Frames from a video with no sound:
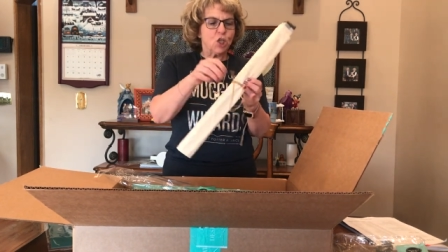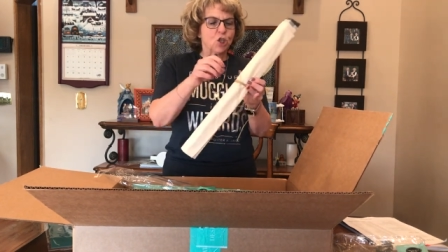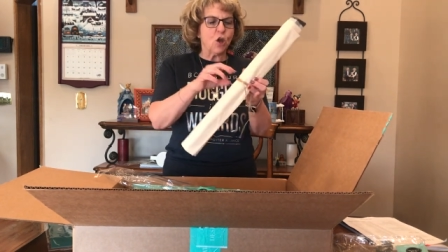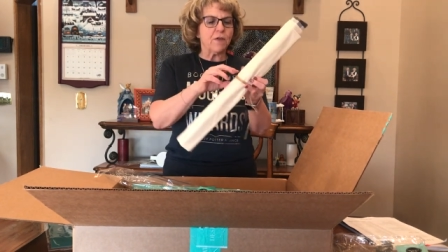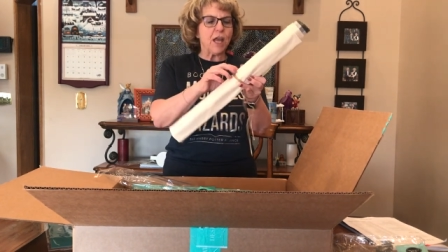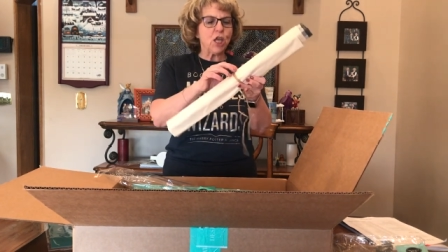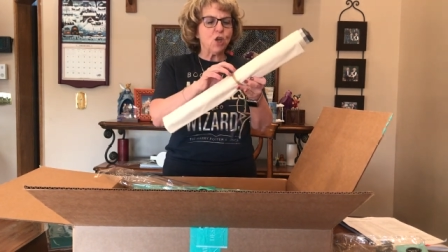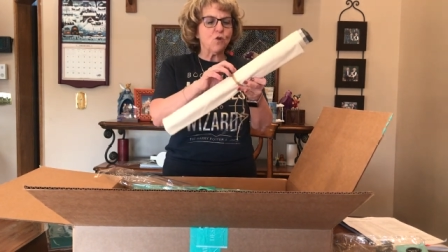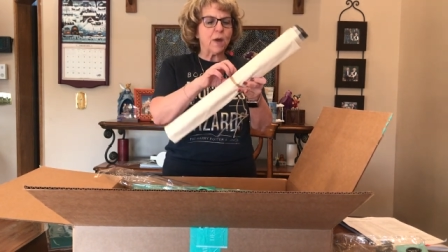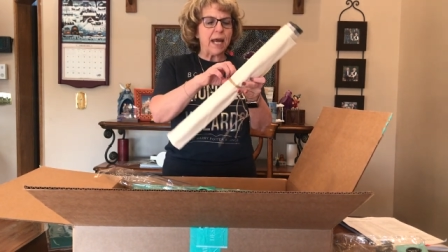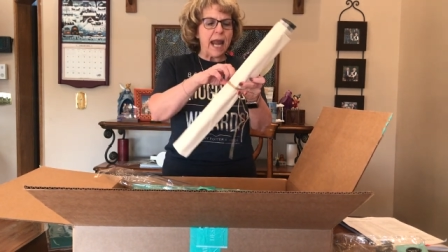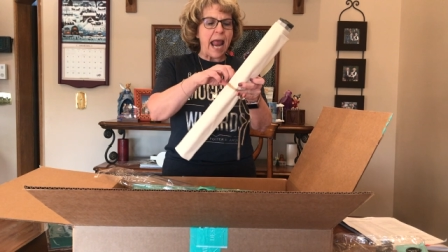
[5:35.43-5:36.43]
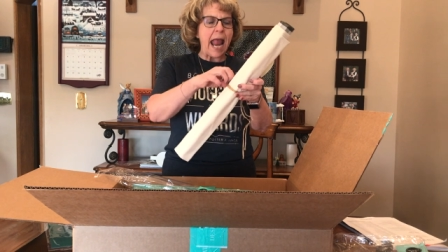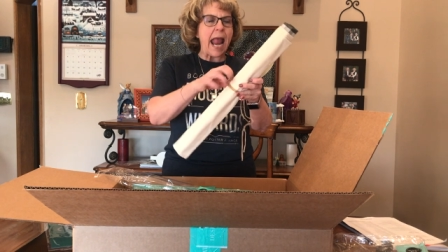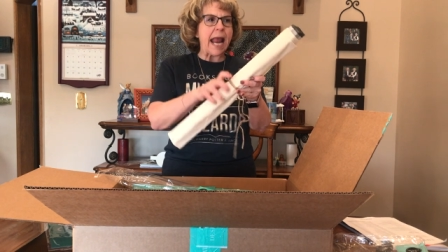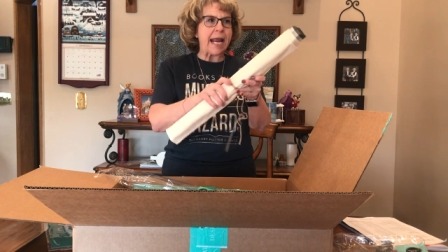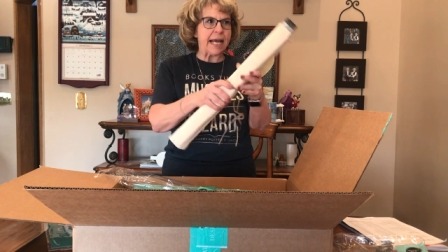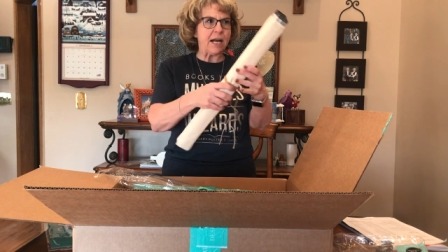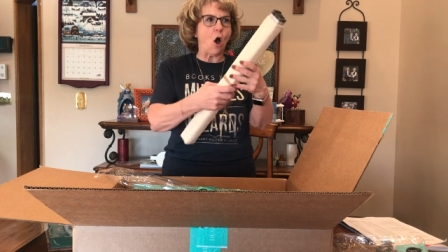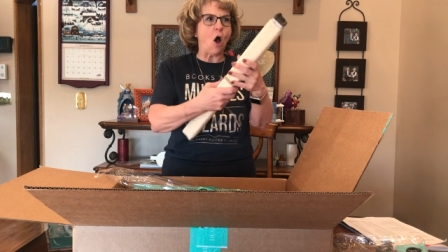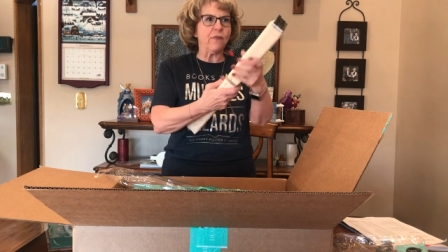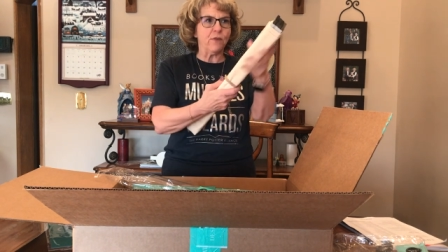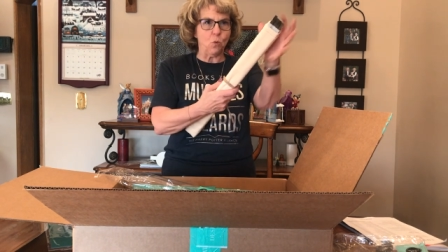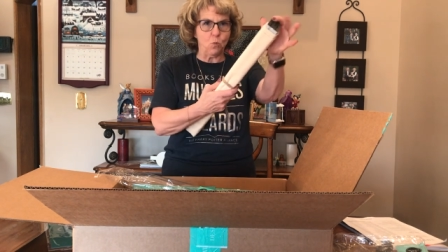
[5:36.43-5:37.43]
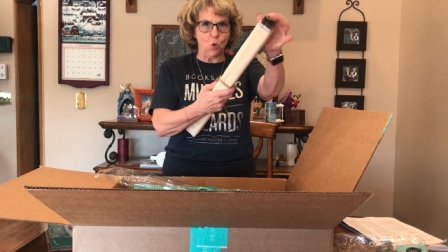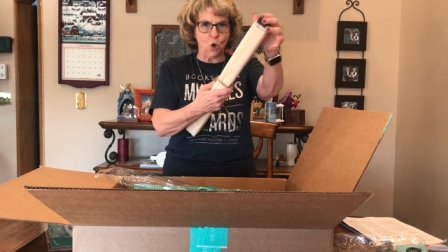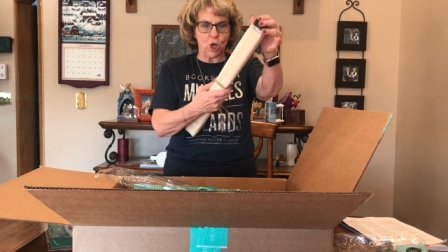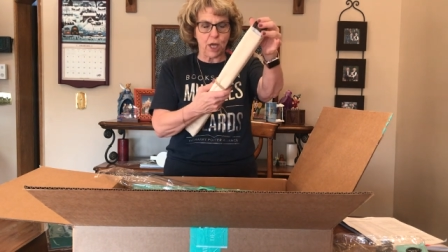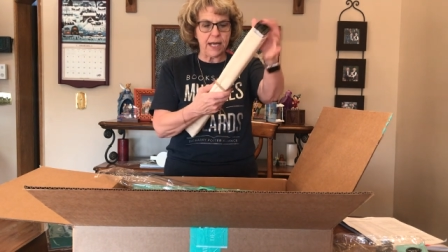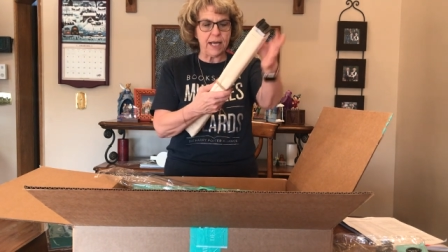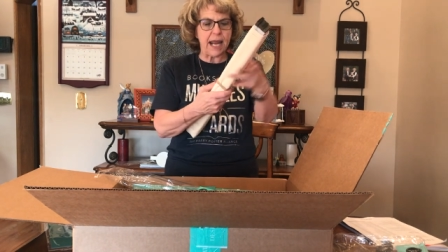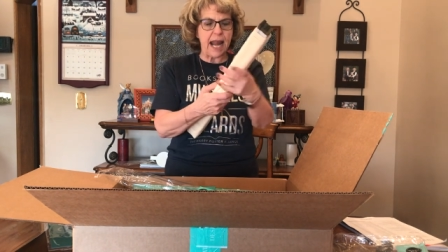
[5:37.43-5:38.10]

so that you can hang it on the wood.